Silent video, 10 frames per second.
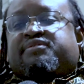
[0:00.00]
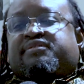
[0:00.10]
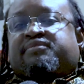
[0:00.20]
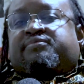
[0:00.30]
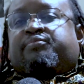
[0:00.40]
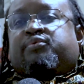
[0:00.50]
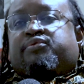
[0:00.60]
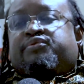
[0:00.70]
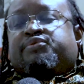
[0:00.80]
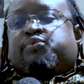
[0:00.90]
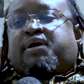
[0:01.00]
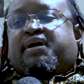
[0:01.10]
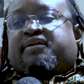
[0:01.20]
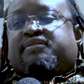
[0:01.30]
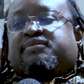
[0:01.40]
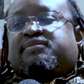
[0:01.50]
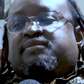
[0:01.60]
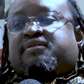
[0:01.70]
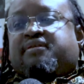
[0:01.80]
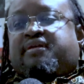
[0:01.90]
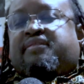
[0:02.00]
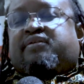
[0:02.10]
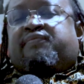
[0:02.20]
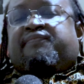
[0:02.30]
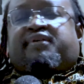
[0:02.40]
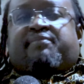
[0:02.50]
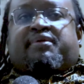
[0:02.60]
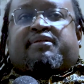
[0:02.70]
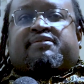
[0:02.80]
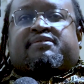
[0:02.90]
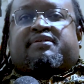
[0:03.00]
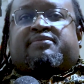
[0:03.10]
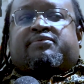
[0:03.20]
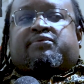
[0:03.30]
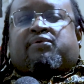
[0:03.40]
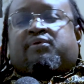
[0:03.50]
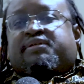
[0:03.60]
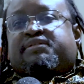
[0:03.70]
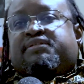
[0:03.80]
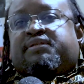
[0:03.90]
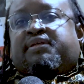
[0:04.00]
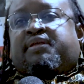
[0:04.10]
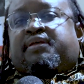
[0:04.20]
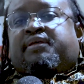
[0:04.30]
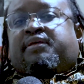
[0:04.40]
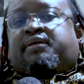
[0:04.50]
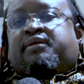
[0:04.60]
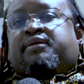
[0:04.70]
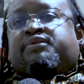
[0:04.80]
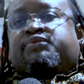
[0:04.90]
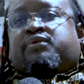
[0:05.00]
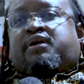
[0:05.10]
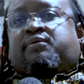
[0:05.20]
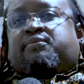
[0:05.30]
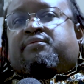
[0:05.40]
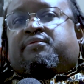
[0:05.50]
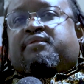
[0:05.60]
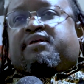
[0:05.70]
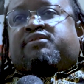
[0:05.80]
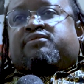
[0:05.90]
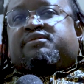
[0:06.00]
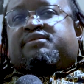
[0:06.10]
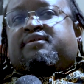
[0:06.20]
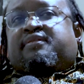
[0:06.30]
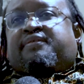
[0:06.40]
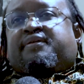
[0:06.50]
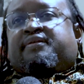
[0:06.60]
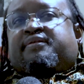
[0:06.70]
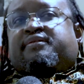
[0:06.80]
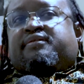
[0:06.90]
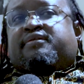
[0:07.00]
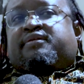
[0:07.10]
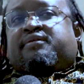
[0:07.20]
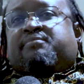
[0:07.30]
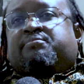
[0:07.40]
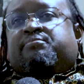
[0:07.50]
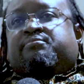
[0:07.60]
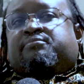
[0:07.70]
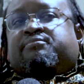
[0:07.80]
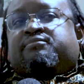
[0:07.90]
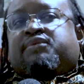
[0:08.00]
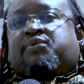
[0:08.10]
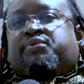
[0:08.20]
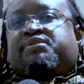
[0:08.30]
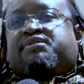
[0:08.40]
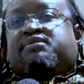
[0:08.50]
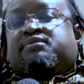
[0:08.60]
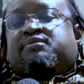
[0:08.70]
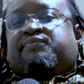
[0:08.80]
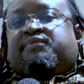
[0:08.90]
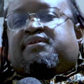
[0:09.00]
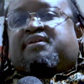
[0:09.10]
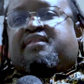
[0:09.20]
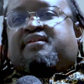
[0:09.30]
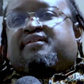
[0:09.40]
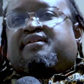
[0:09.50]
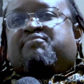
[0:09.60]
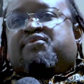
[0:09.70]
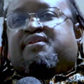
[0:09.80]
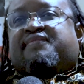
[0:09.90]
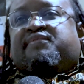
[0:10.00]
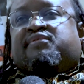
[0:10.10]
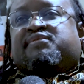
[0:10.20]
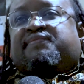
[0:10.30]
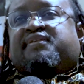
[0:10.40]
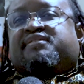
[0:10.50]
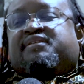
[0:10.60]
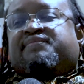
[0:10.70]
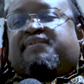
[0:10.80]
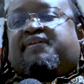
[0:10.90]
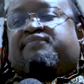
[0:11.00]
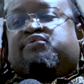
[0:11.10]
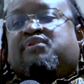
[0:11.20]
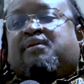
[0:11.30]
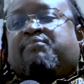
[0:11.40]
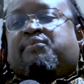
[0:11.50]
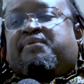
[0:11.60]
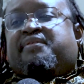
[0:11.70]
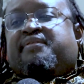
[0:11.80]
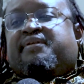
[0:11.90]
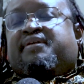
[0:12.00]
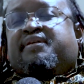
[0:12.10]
system to produce workers and the conveyor belt, as we call it. So now, the interesting thing, which I think modern philosophers have to grapple with,